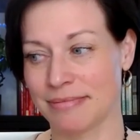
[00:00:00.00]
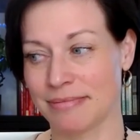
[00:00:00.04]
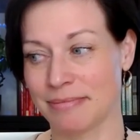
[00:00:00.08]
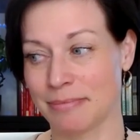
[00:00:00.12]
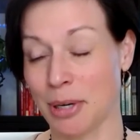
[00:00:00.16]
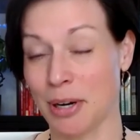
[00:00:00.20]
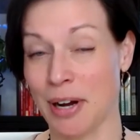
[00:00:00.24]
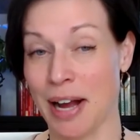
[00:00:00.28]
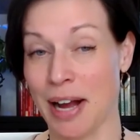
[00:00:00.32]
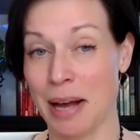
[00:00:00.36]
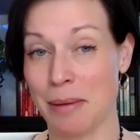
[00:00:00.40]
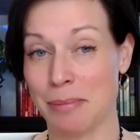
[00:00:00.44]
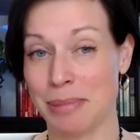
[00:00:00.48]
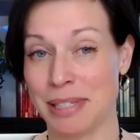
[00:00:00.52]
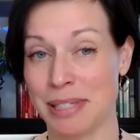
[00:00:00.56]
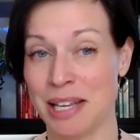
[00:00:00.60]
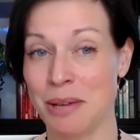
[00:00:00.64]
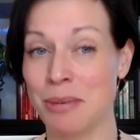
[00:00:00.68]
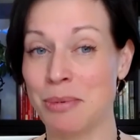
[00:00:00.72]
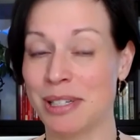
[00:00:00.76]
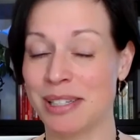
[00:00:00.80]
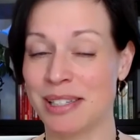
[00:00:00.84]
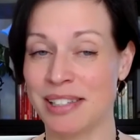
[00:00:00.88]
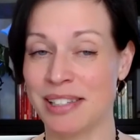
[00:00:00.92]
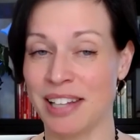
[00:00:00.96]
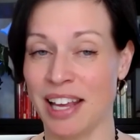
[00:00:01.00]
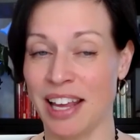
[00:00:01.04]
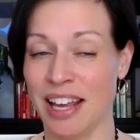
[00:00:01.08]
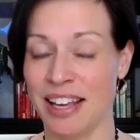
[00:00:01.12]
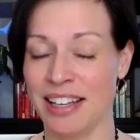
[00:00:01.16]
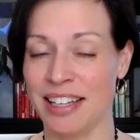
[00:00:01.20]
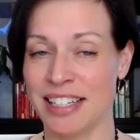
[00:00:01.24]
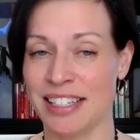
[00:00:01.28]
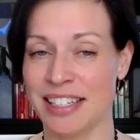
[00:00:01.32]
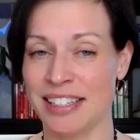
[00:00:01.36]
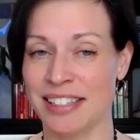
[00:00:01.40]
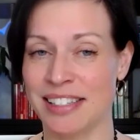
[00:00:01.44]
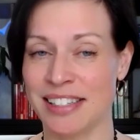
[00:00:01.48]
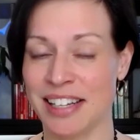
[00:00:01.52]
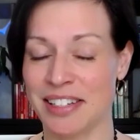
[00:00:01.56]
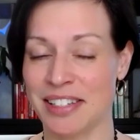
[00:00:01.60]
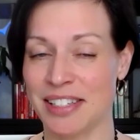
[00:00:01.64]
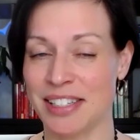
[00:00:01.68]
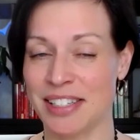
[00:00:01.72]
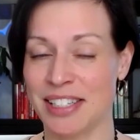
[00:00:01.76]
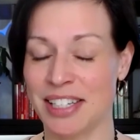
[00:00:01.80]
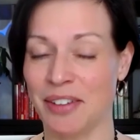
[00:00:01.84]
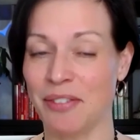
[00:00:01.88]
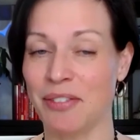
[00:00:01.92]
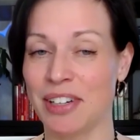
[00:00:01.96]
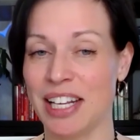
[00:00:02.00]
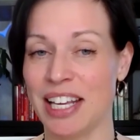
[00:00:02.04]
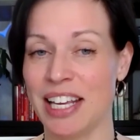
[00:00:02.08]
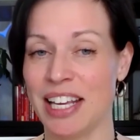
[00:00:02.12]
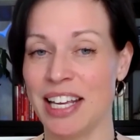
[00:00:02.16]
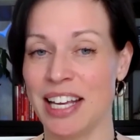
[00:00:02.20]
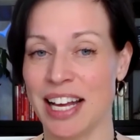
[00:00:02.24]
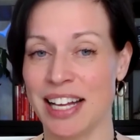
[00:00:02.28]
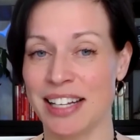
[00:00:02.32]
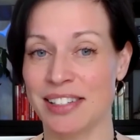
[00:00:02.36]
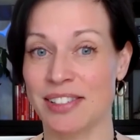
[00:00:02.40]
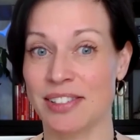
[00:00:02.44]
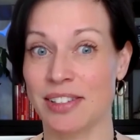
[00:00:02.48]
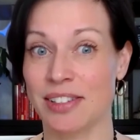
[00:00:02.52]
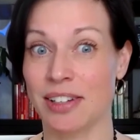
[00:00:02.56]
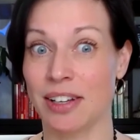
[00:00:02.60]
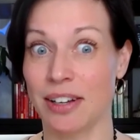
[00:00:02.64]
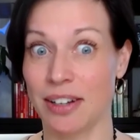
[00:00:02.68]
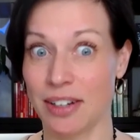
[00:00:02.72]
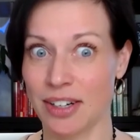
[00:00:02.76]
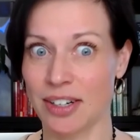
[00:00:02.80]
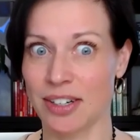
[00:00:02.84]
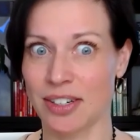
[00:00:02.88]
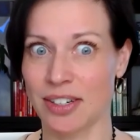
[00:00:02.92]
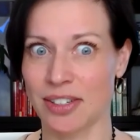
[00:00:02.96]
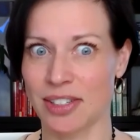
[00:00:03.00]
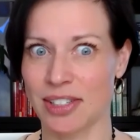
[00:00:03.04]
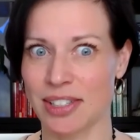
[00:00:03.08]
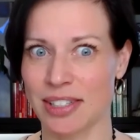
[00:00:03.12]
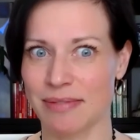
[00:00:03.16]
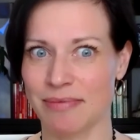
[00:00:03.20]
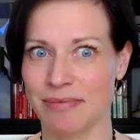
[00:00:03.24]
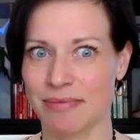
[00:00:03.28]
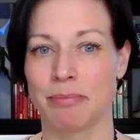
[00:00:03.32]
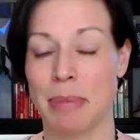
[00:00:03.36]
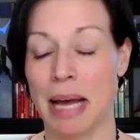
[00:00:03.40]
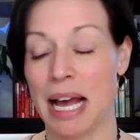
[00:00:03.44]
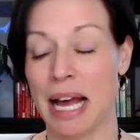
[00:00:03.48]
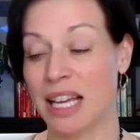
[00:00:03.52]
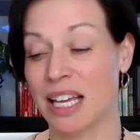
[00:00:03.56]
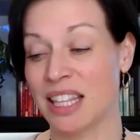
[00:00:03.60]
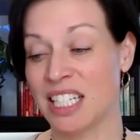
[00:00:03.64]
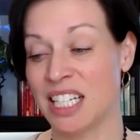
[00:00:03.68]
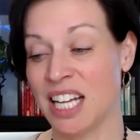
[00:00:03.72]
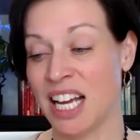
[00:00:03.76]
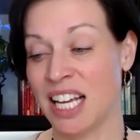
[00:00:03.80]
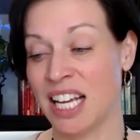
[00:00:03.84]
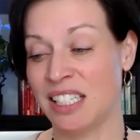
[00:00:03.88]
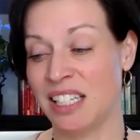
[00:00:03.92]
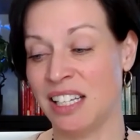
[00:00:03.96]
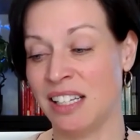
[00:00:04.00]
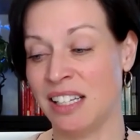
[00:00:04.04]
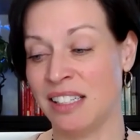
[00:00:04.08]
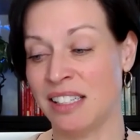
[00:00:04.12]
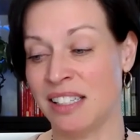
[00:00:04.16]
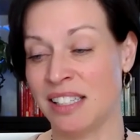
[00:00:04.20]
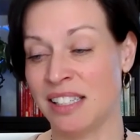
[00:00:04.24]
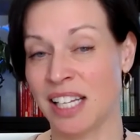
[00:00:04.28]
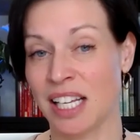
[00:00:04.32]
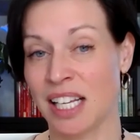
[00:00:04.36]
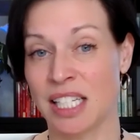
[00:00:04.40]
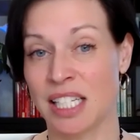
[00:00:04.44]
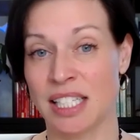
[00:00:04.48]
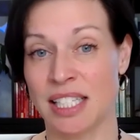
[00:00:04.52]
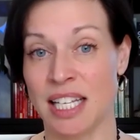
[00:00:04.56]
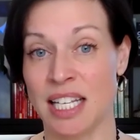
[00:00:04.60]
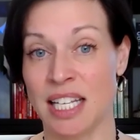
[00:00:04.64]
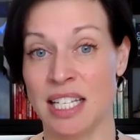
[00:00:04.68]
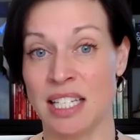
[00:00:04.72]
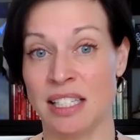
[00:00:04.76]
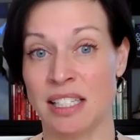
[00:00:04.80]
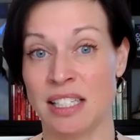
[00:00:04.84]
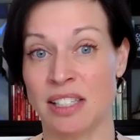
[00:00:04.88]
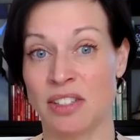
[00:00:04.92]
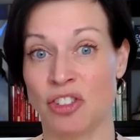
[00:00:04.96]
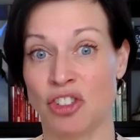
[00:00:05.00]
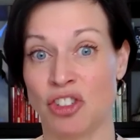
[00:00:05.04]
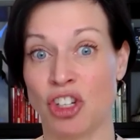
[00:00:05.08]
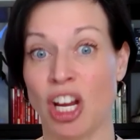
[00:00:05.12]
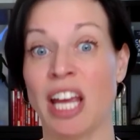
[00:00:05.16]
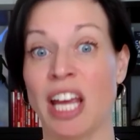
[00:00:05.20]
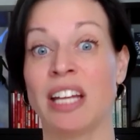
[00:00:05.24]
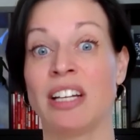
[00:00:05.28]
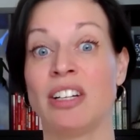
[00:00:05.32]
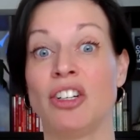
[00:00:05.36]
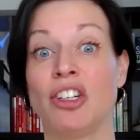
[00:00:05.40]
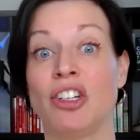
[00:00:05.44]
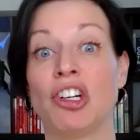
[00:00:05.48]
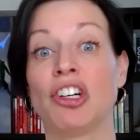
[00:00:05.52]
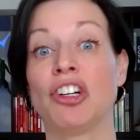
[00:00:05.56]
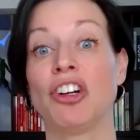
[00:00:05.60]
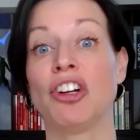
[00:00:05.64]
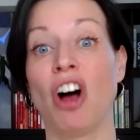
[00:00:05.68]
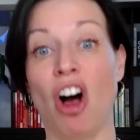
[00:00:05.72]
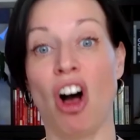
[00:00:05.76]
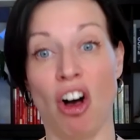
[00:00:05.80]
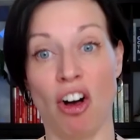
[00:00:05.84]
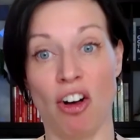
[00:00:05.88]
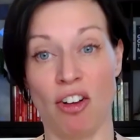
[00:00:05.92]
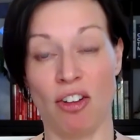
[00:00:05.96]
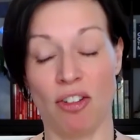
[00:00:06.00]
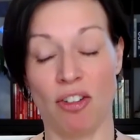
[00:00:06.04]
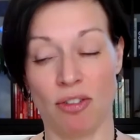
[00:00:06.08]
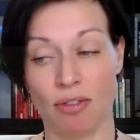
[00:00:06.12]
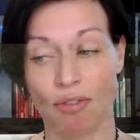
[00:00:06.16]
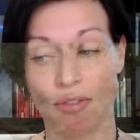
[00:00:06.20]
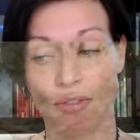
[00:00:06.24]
Perhaps he was seeing his sensitivity as a curse. Back in the 1960s, Jane Goodall,